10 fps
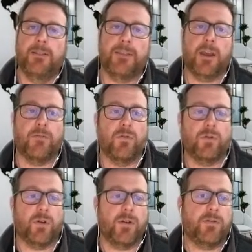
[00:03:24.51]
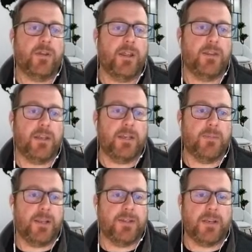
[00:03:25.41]
the overall growth in the
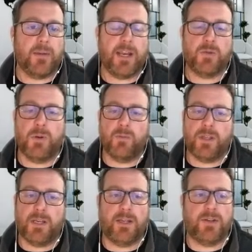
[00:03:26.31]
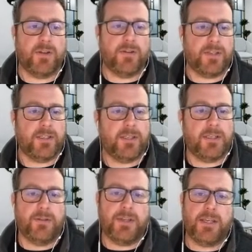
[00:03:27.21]
domains under management within each of those
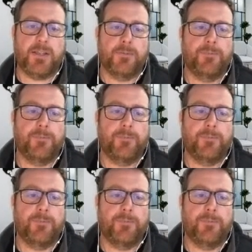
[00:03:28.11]
ccTLDs.